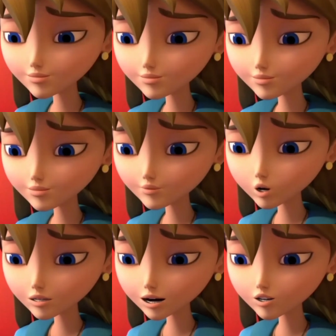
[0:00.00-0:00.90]
both
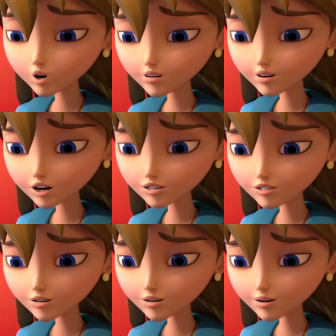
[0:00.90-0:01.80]
here on earth
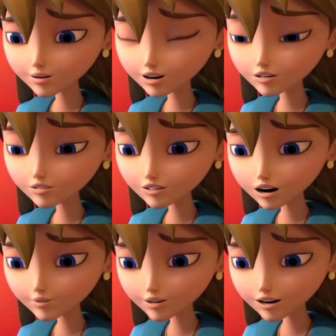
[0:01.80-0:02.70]
and in
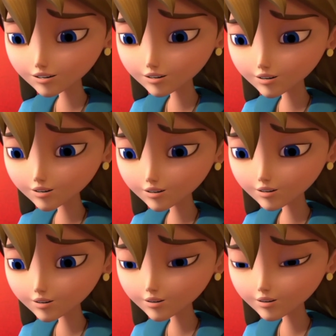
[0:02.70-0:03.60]
heaven.
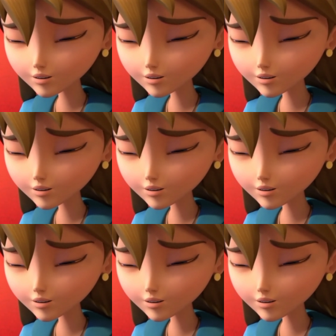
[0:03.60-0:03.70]
In